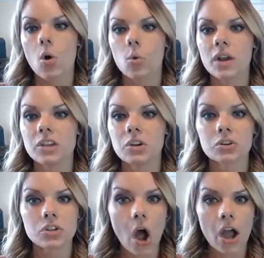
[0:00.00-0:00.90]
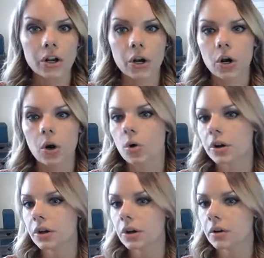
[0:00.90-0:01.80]
when your daughter or
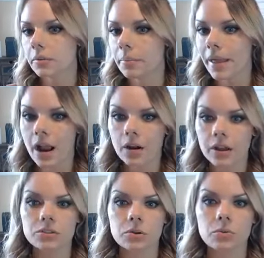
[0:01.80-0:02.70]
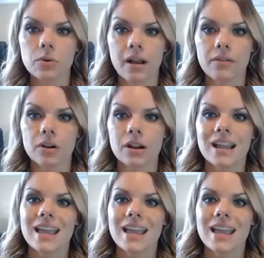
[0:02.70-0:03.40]
your parents or whoever